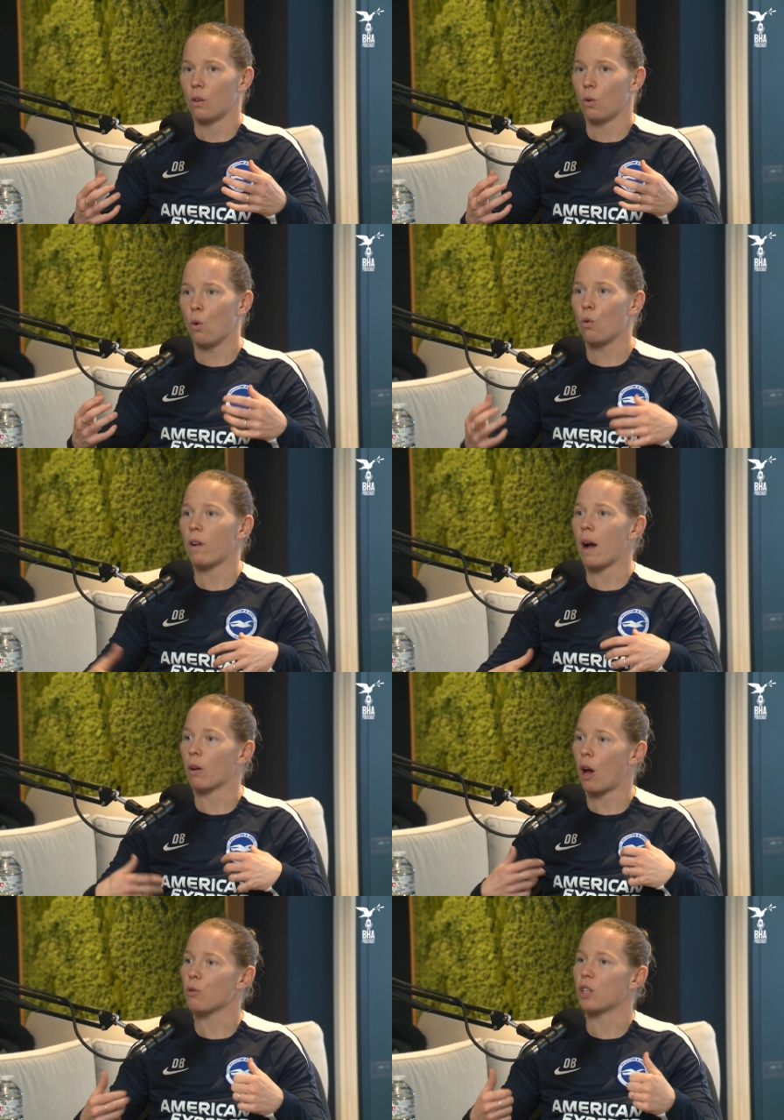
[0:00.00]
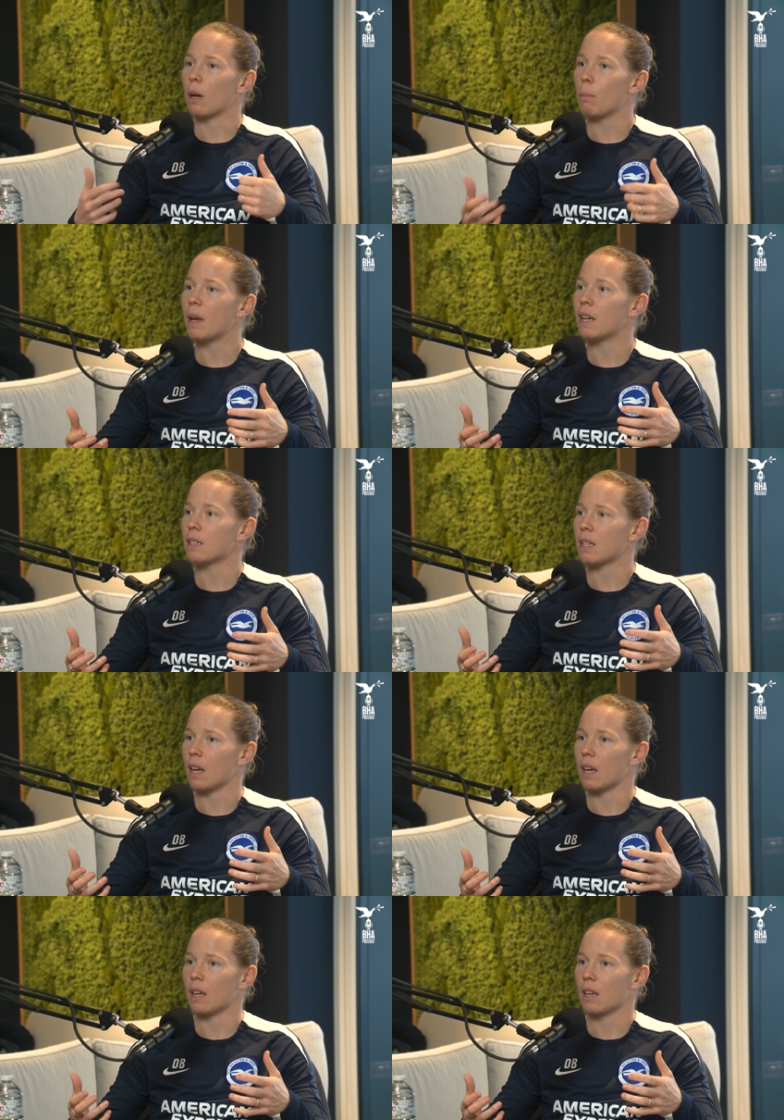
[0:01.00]
all round coaching
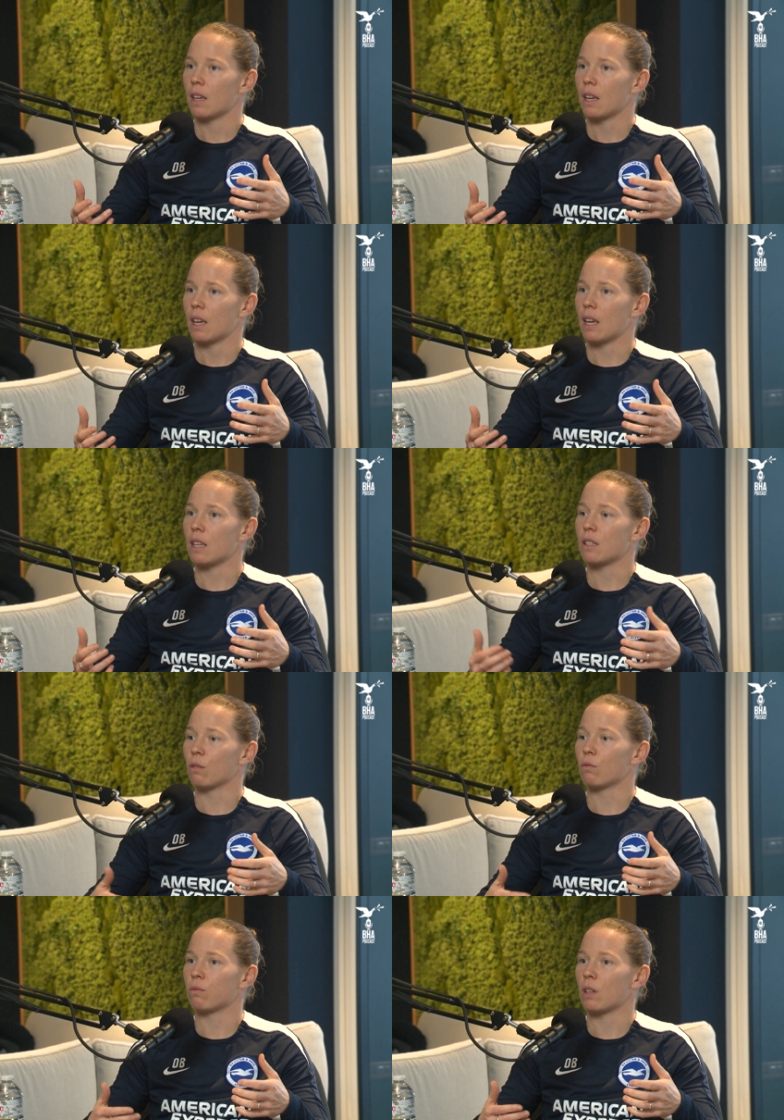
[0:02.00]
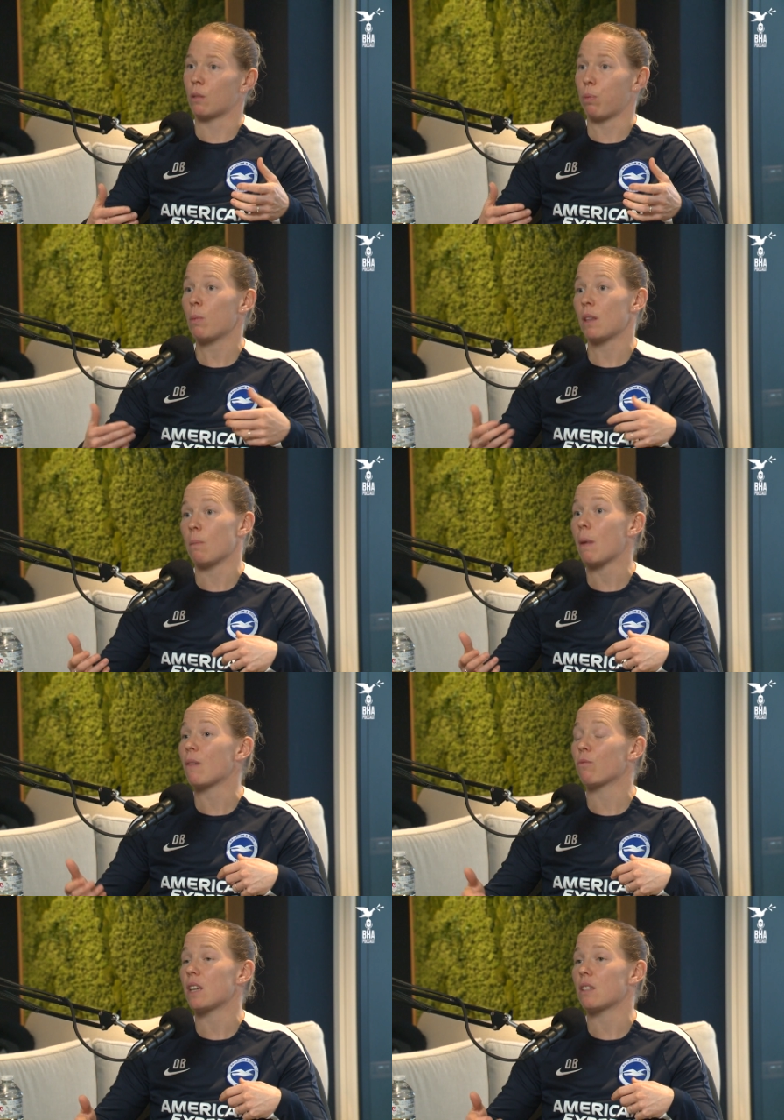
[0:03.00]
ability is probably the
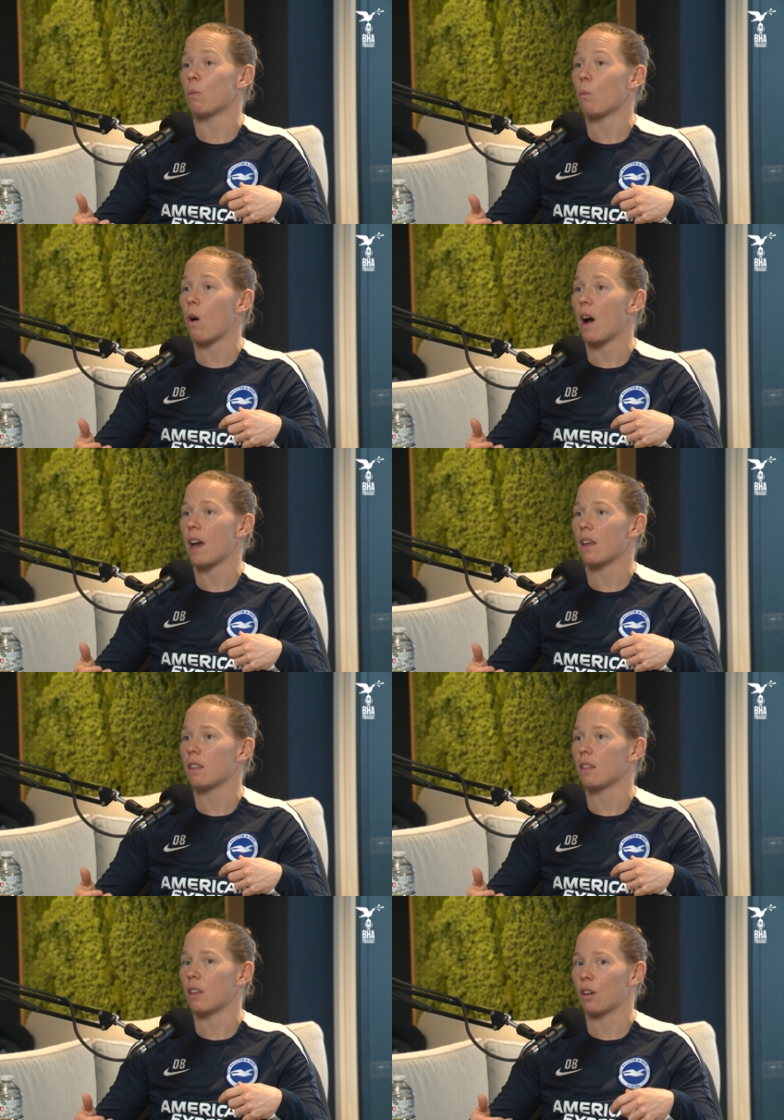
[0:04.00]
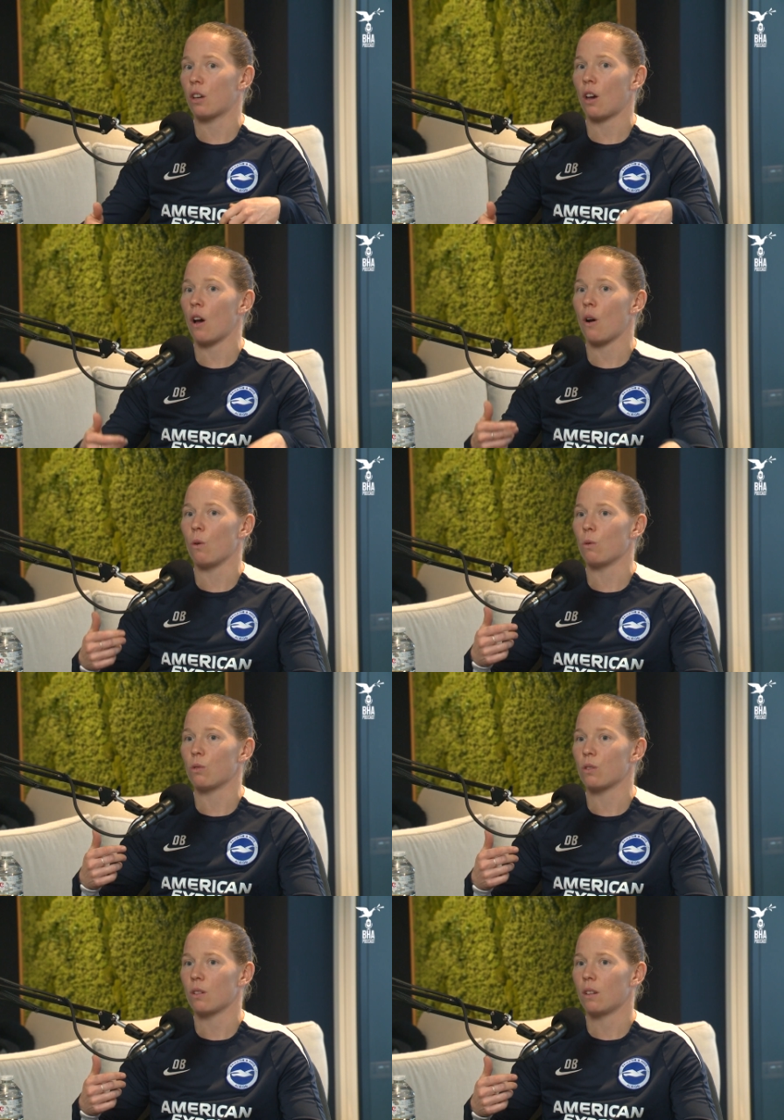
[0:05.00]
main reason why the
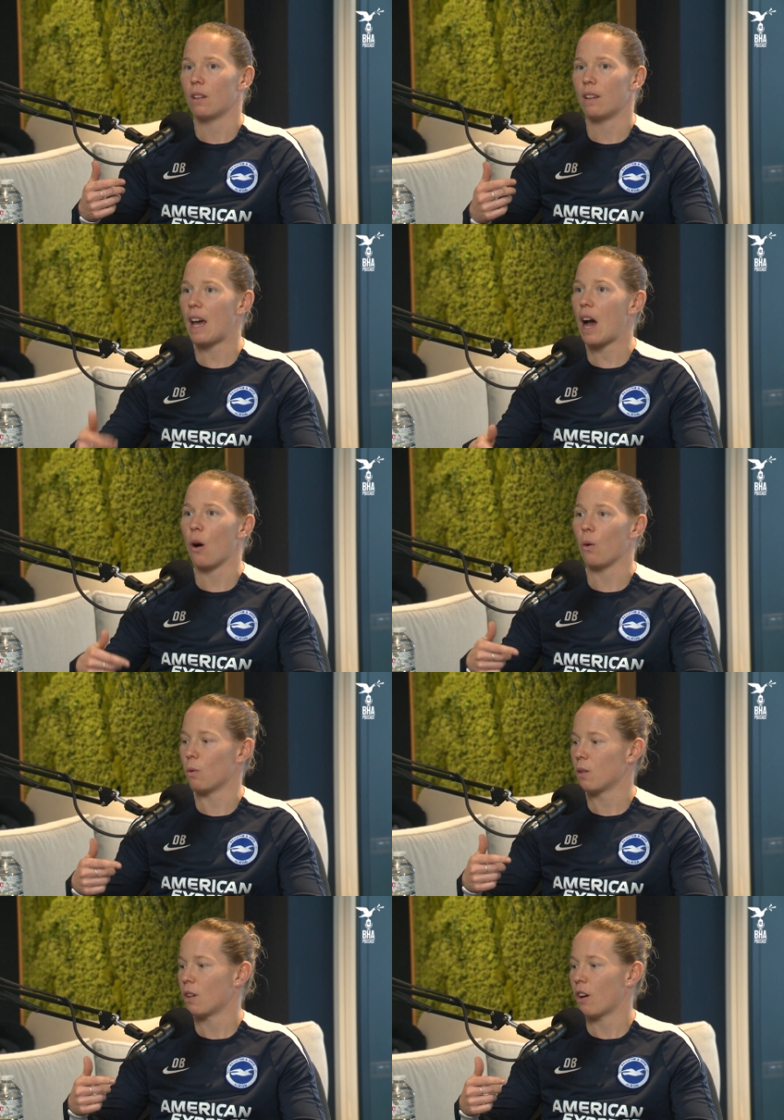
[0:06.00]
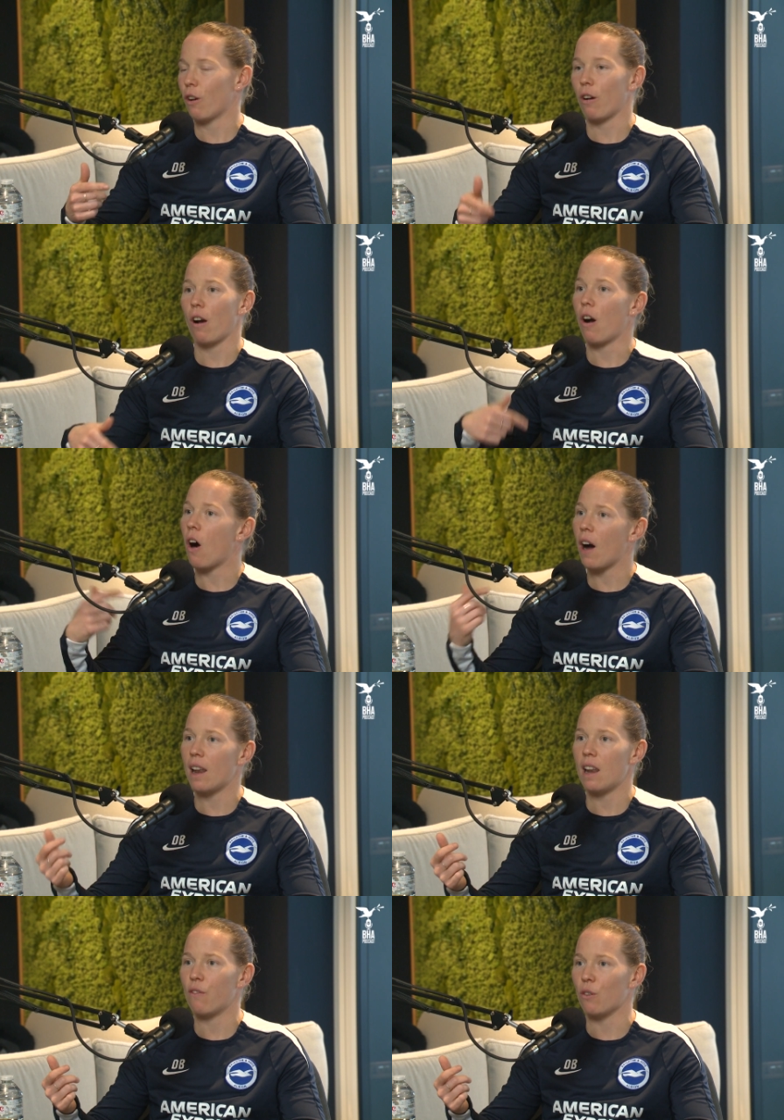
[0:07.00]
girls now are at a higher
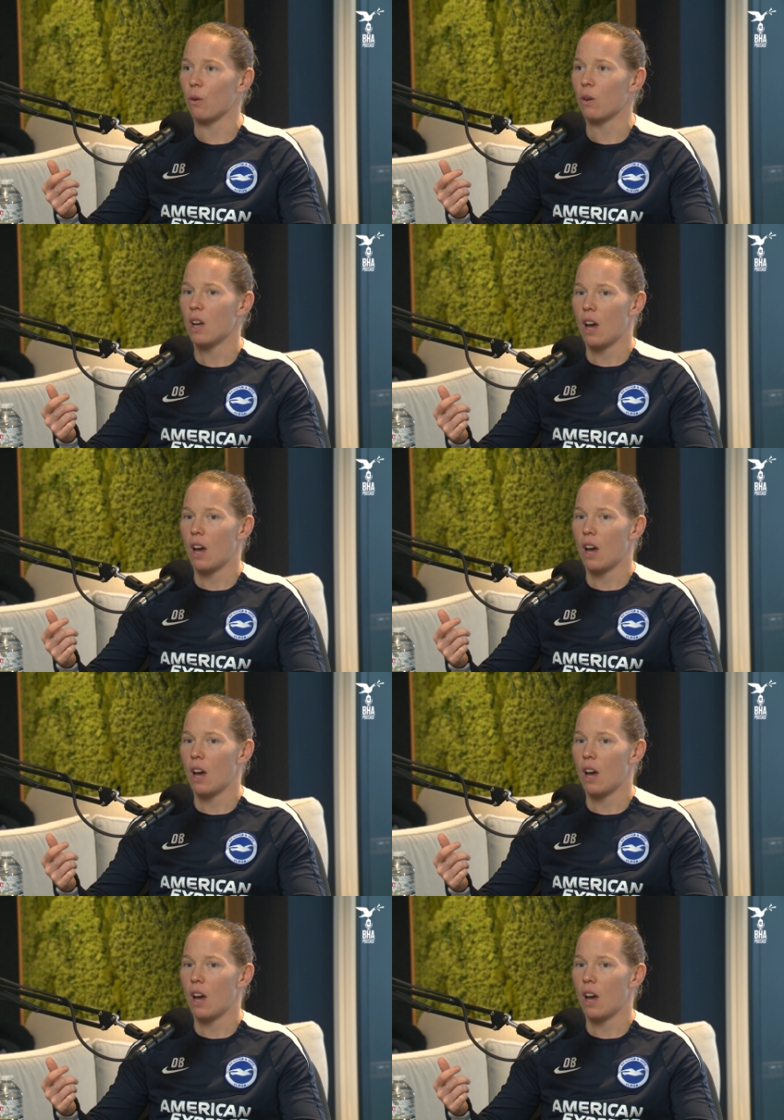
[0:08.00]
level.